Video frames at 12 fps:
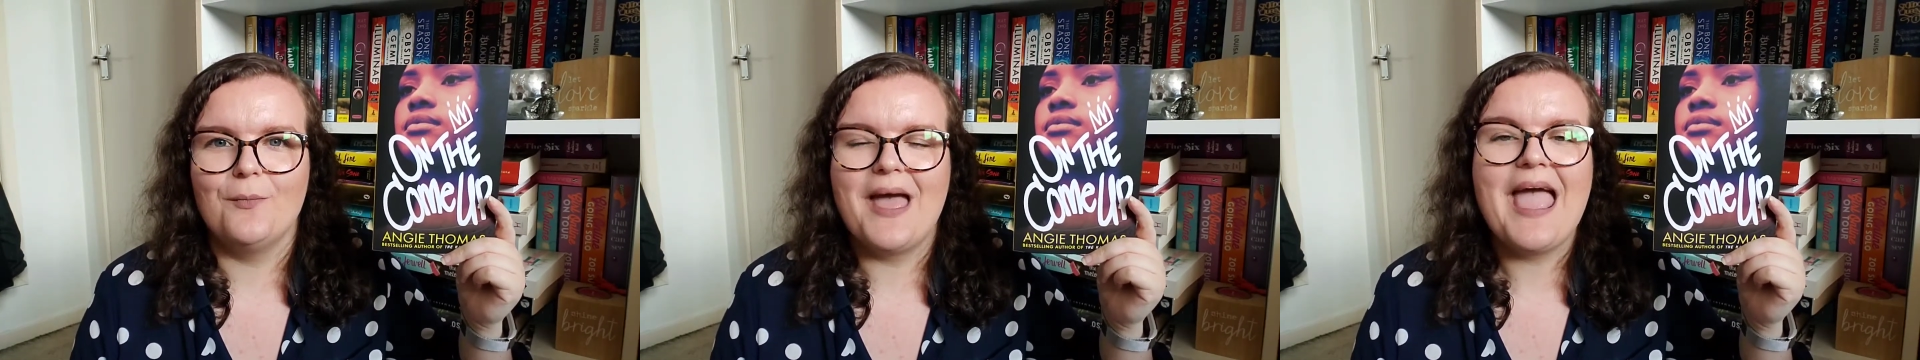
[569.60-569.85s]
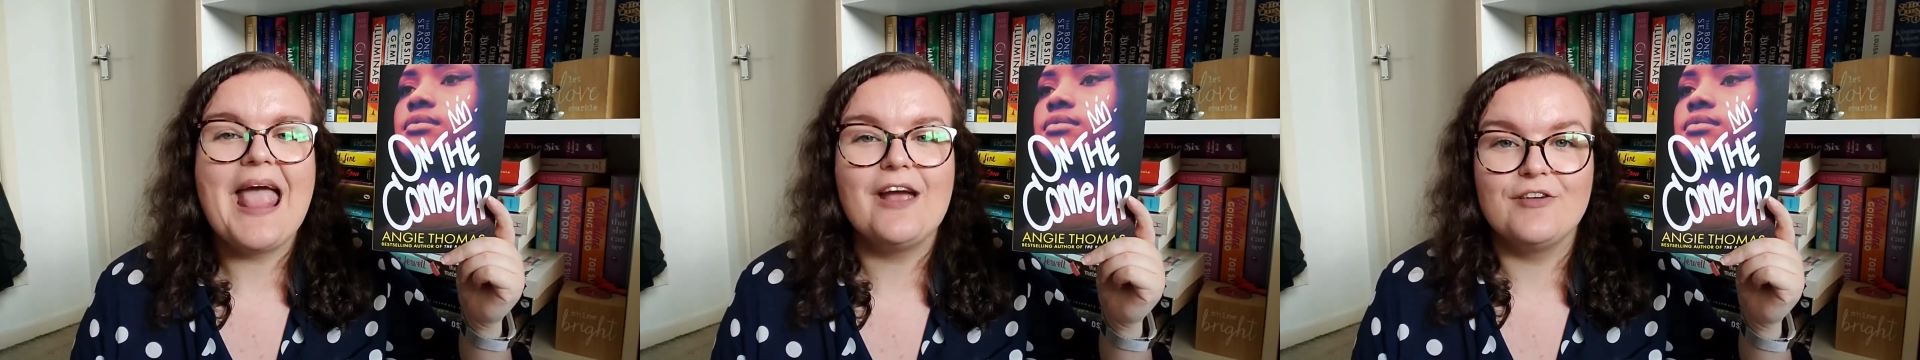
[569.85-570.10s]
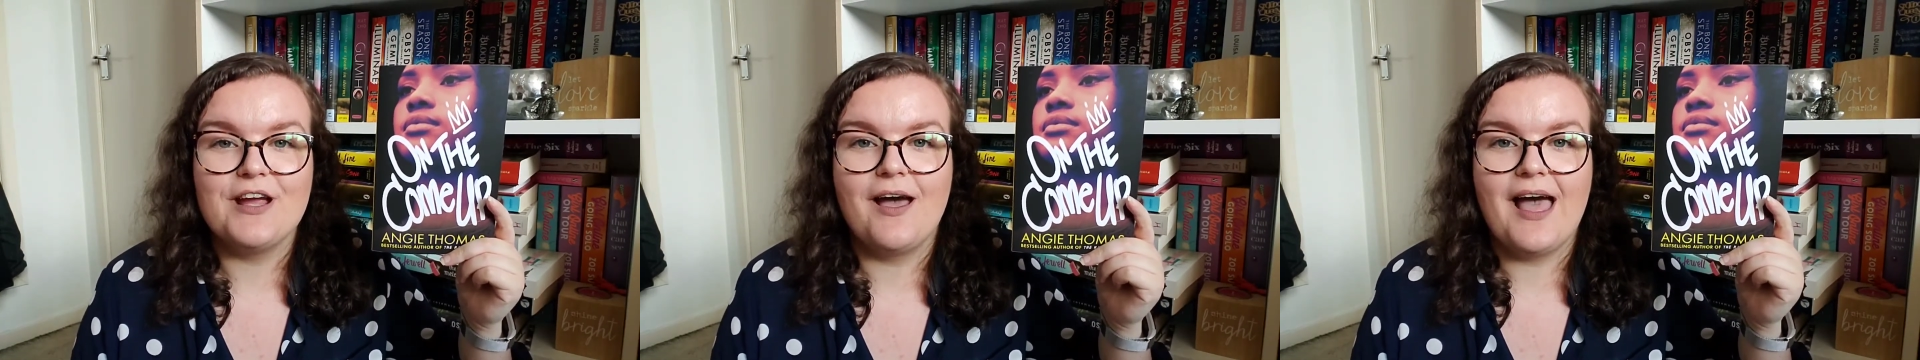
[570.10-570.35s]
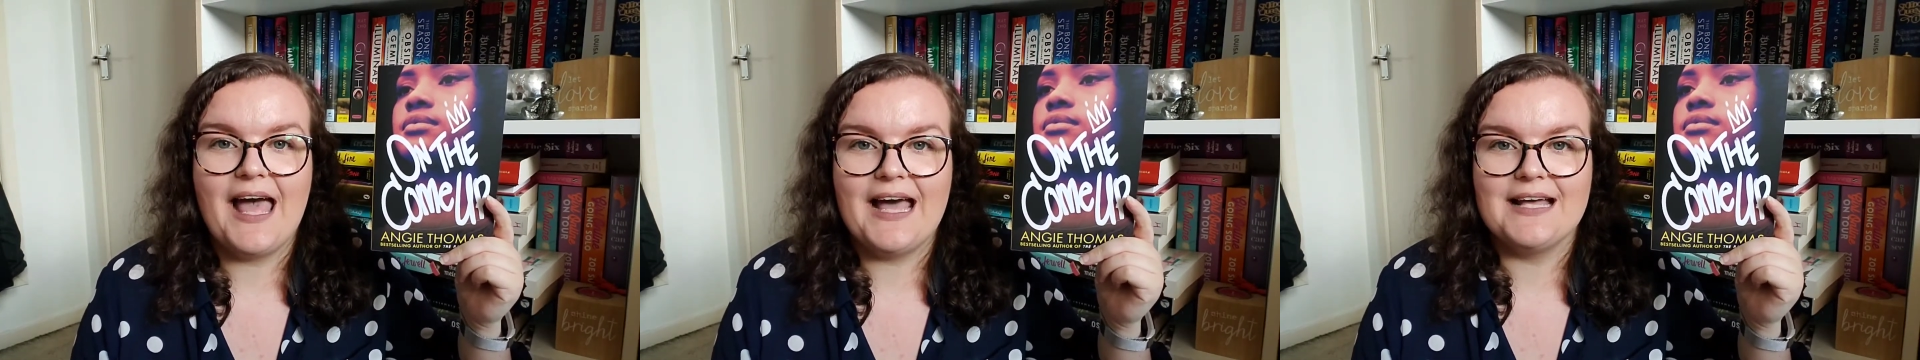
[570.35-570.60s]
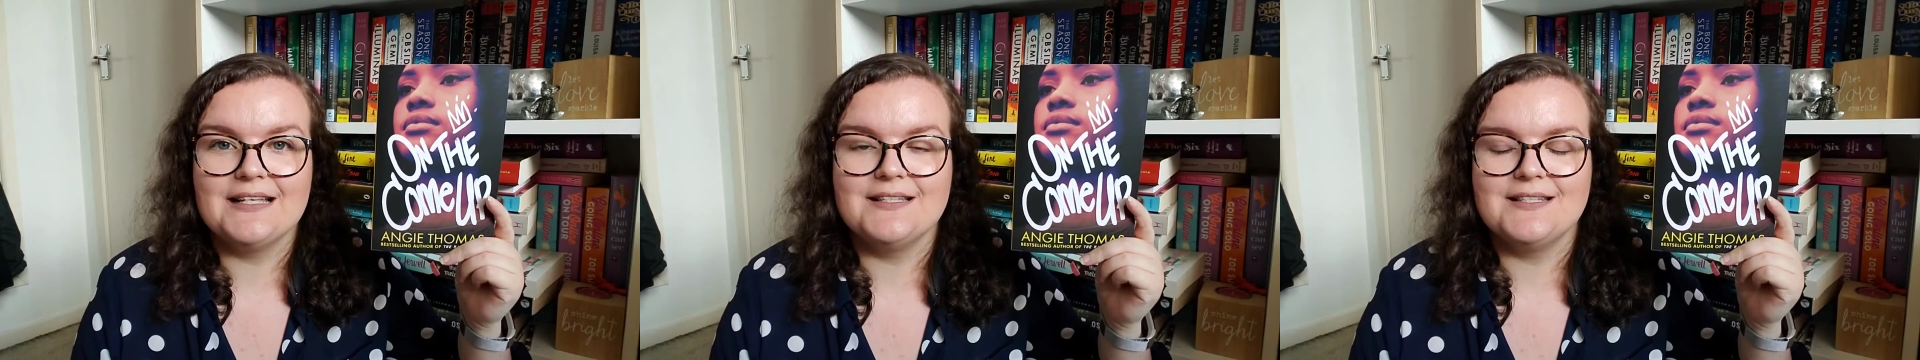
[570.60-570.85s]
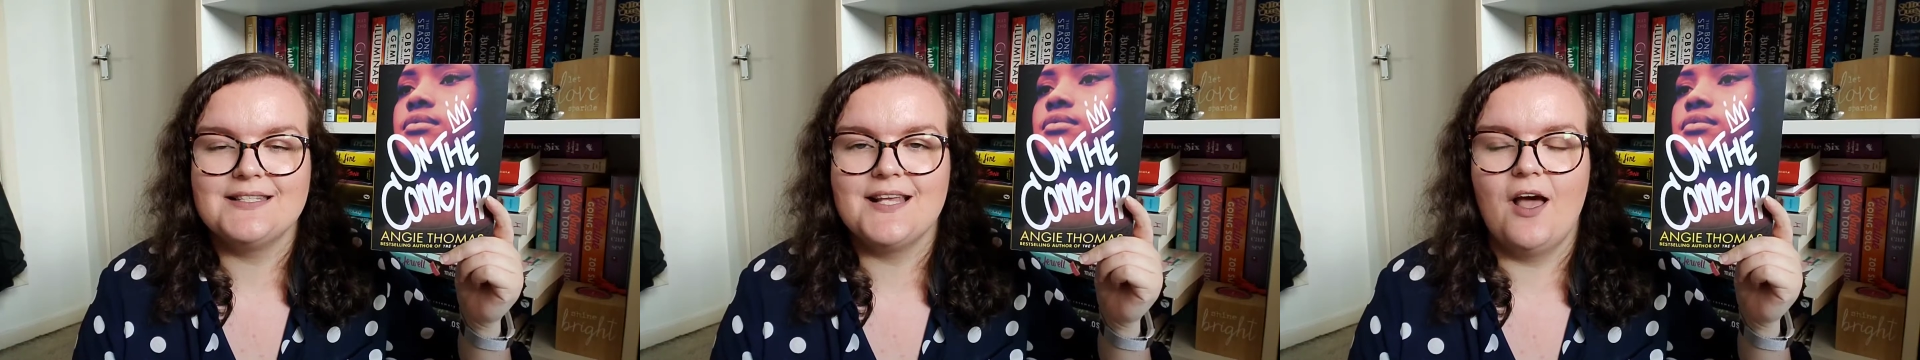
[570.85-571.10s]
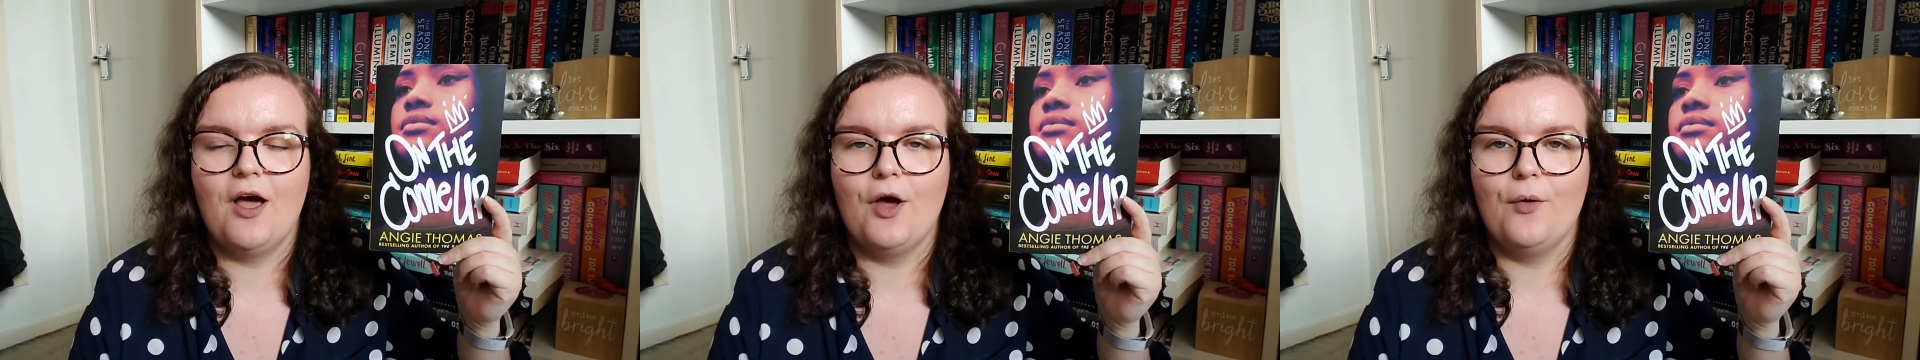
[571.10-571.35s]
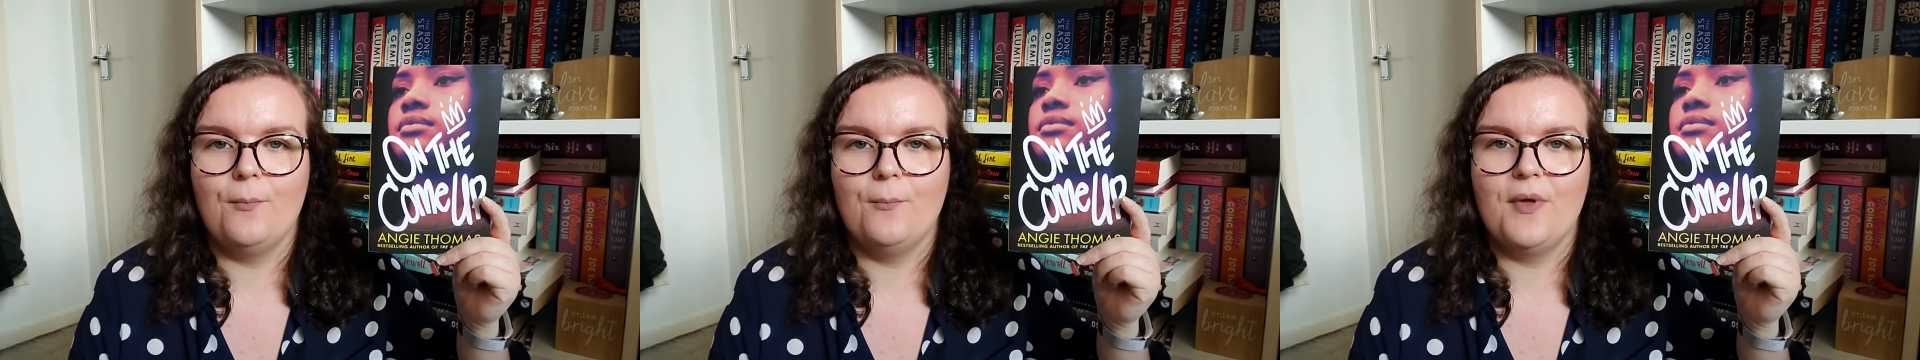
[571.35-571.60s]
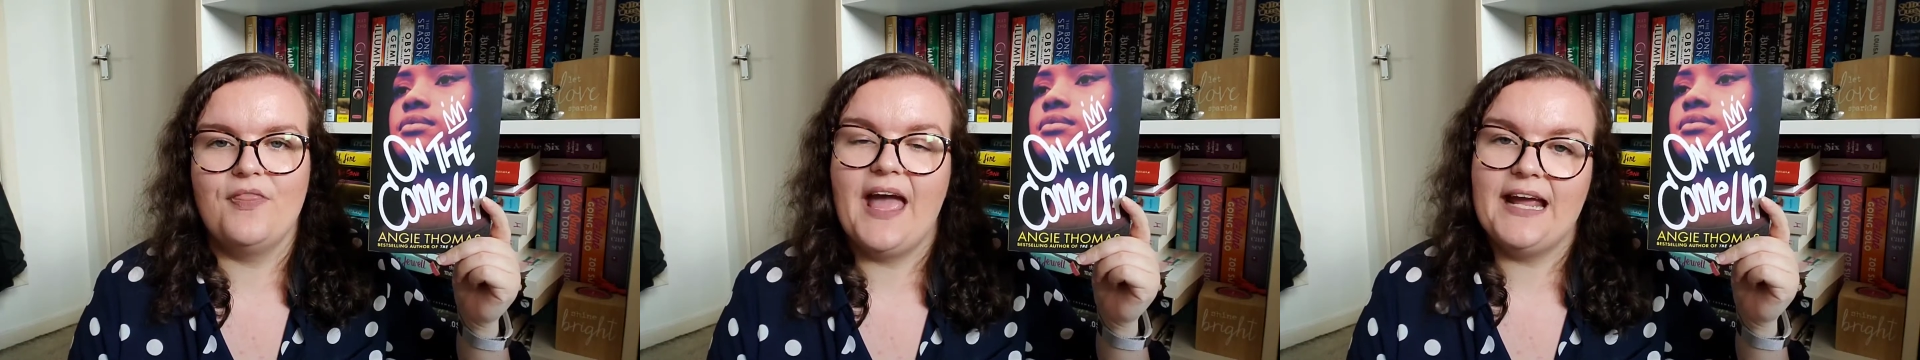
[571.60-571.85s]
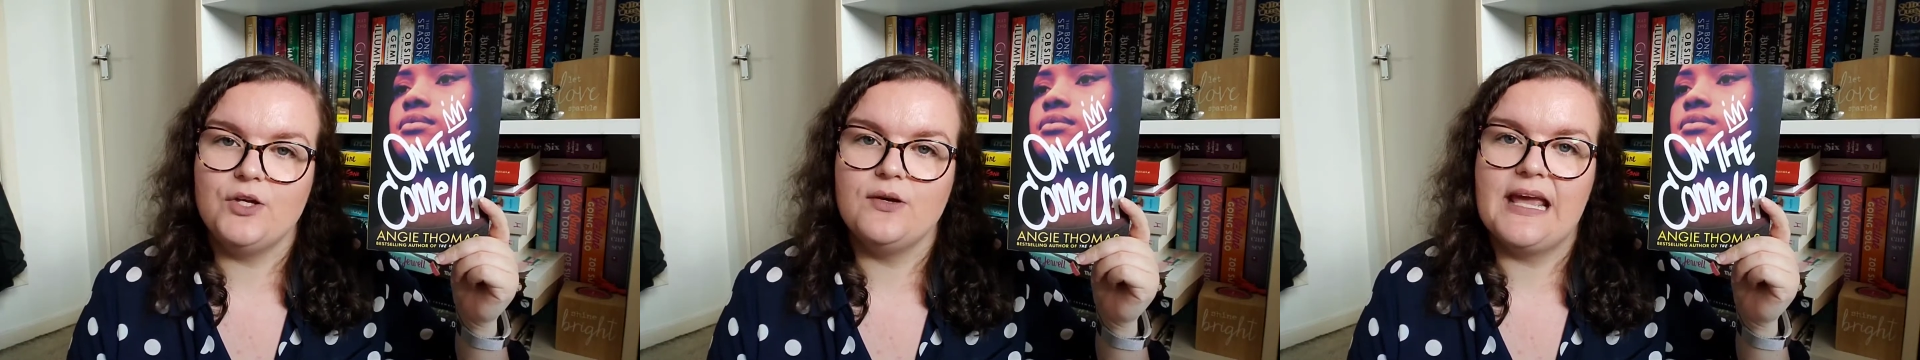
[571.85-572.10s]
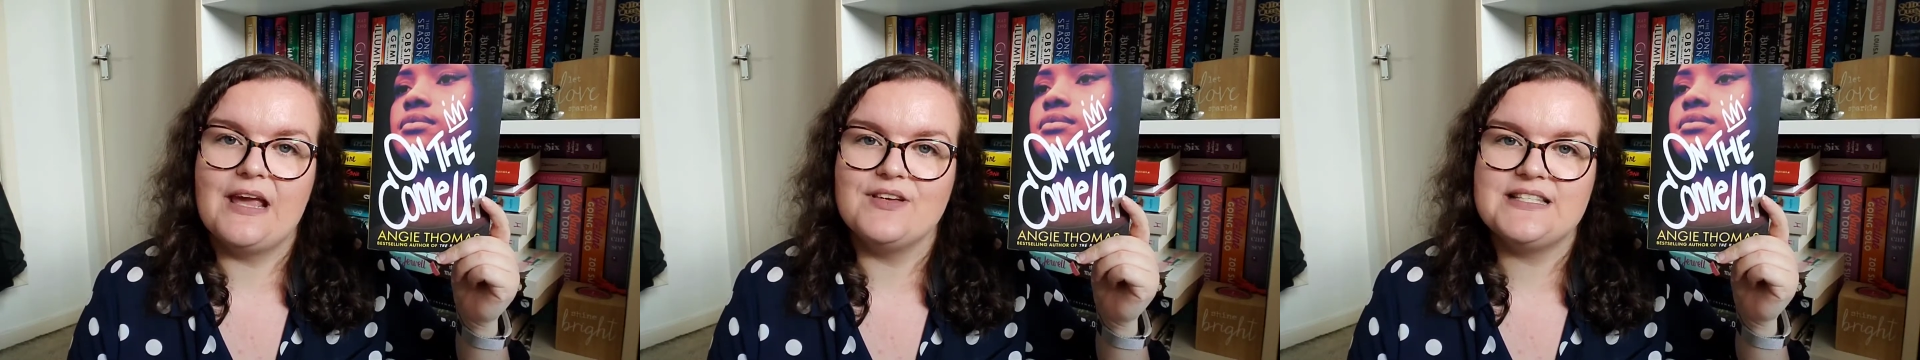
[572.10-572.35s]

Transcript: area as The Hate U Give.